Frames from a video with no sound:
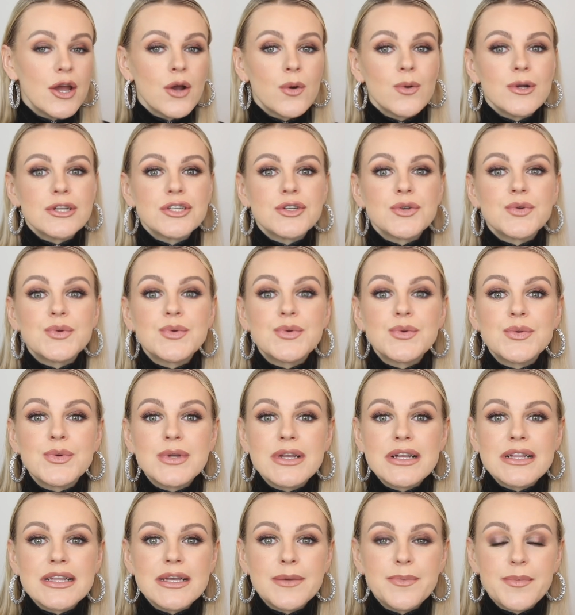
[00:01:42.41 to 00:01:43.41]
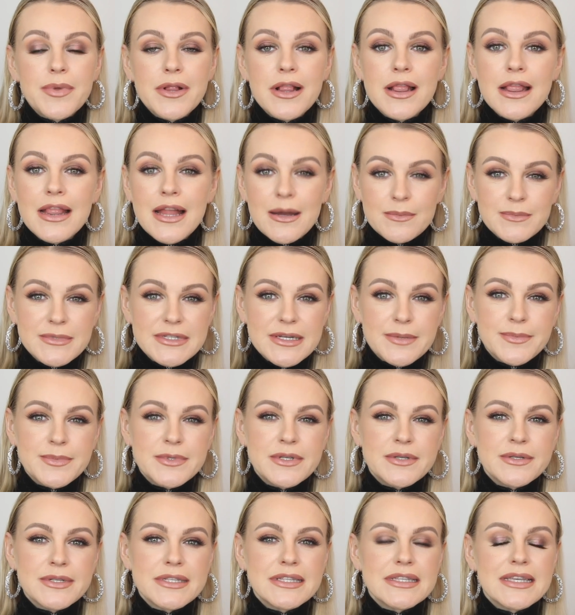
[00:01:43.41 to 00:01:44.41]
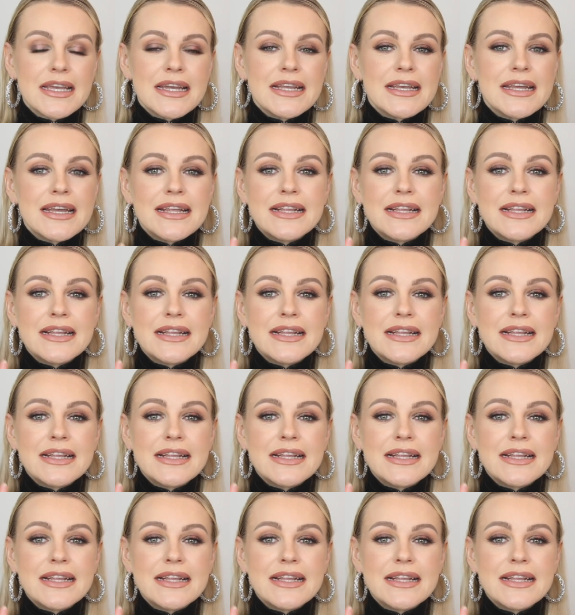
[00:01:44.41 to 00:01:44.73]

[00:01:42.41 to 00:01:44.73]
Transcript: which really plumps up your skin.